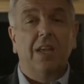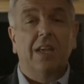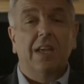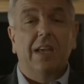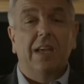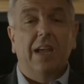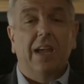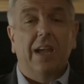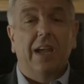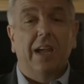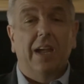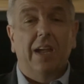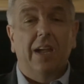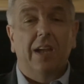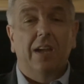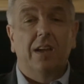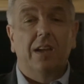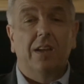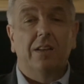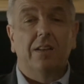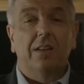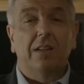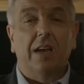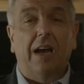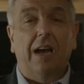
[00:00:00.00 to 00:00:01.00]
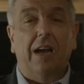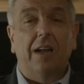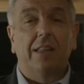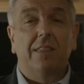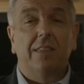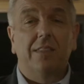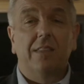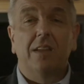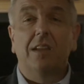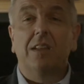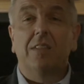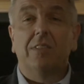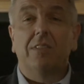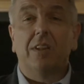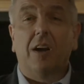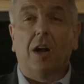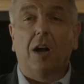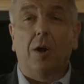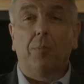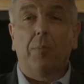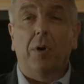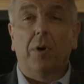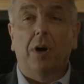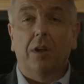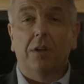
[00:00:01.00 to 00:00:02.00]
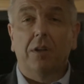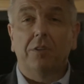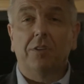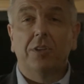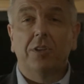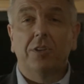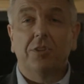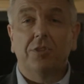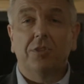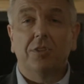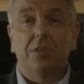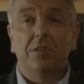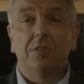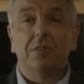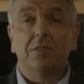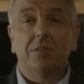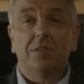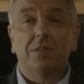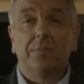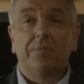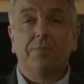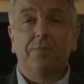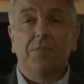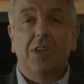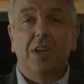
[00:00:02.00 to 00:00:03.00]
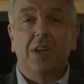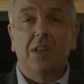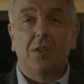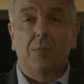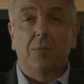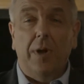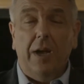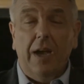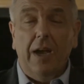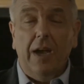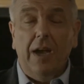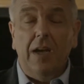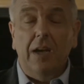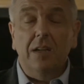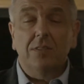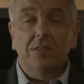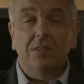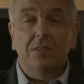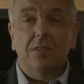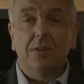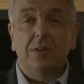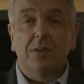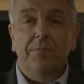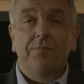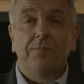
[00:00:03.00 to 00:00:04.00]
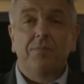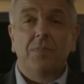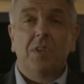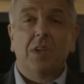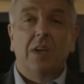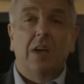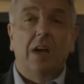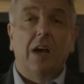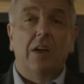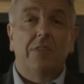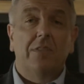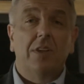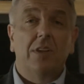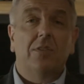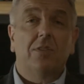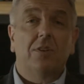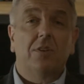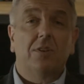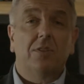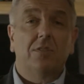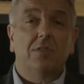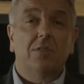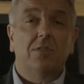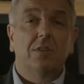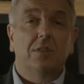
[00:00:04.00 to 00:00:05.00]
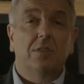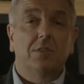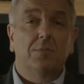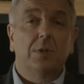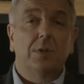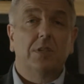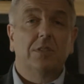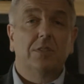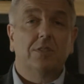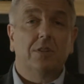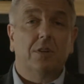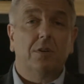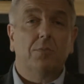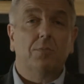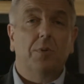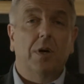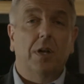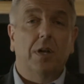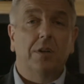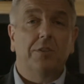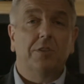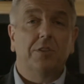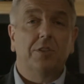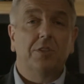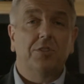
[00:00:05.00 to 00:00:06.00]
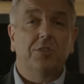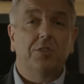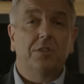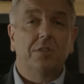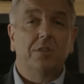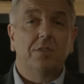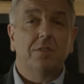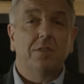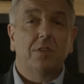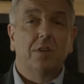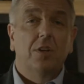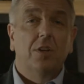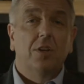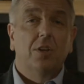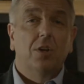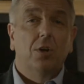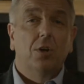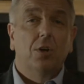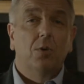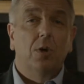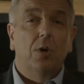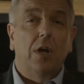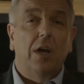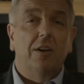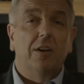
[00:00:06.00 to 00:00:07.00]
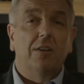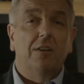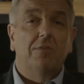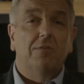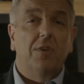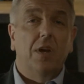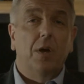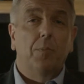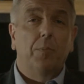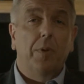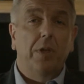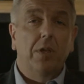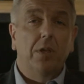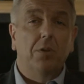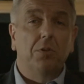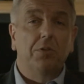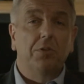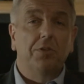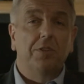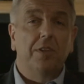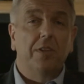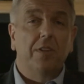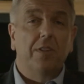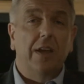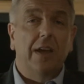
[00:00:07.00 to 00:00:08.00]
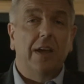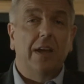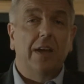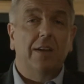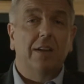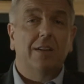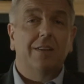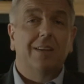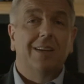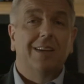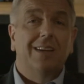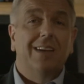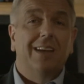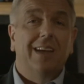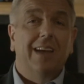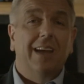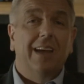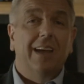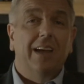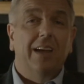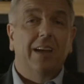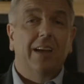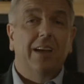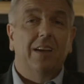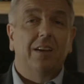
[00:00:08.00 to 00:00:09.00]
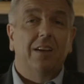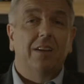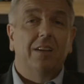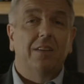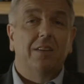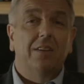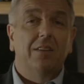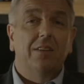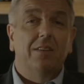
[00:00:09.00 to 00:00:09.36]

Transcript: And I think that our politicians in the past, I think there's been certain politicians who have appealed to that and